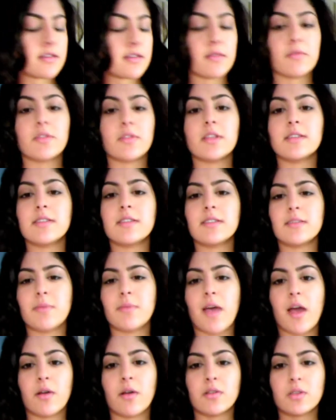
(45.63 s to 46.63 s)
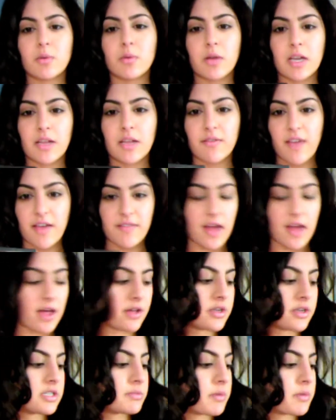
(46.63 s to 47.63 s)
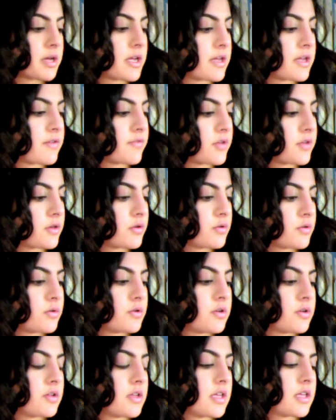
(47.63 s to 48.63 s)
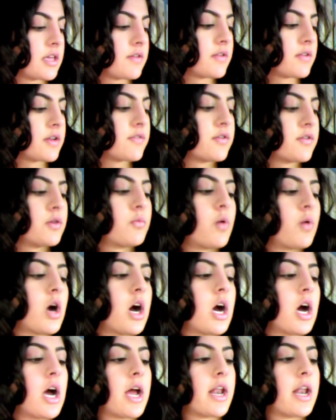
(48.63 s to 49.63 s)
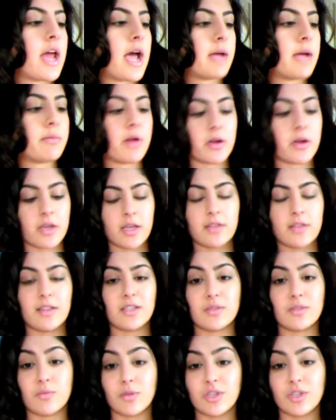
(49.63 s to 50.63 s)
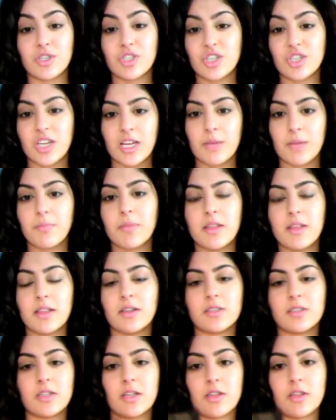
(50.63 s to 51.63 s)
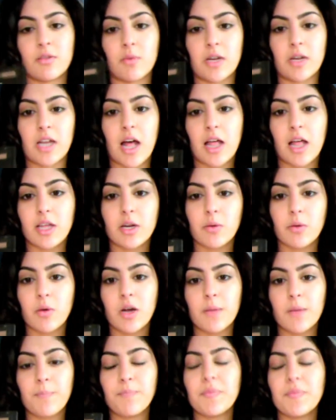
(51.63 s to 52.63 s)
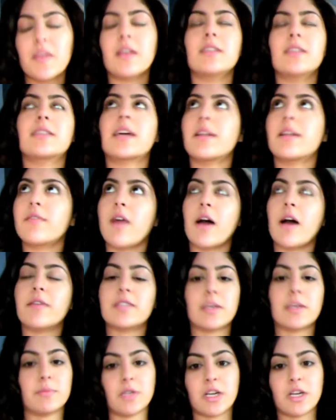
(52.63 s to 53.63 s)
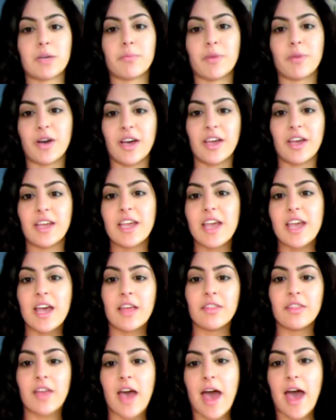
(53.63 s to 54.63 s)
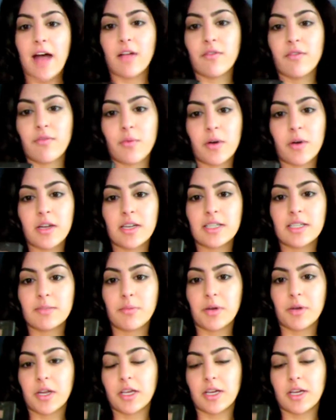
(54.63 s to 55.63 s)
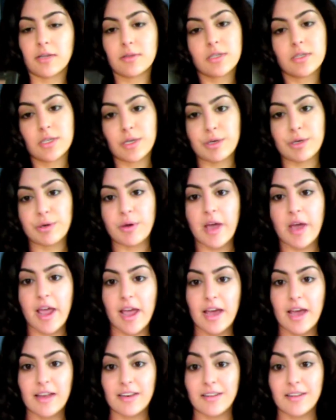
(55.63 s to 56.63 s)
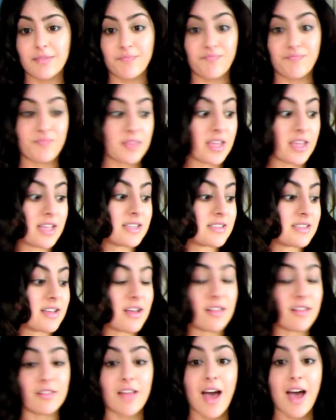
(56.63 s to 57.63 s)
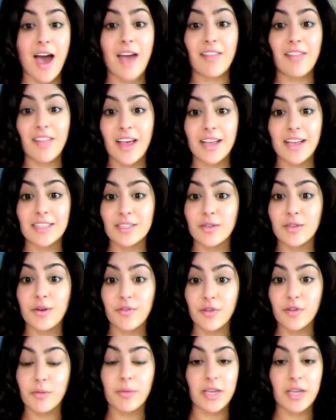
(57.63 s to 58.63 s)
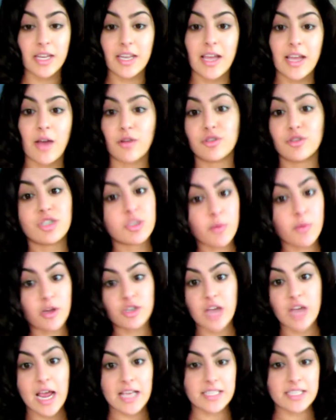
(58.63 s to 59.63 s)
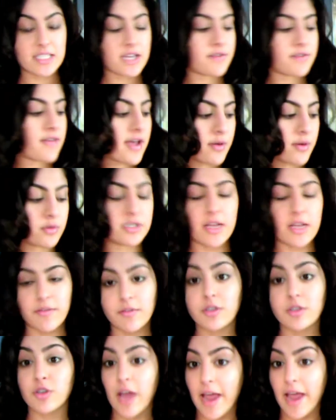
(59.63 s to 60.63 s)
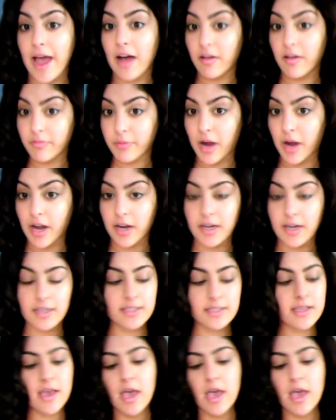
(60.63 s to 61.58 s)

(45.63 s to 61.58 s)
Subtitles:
Like this is about $25, but even if you want an eyebrow kit that's really cheap, there's a $3 one. Kind of off subject, but the e.l.f. one is pretty good too, and it's a lot less, so if you're beginning out and you just want to try stuff, I would definitely try e.l.f. products.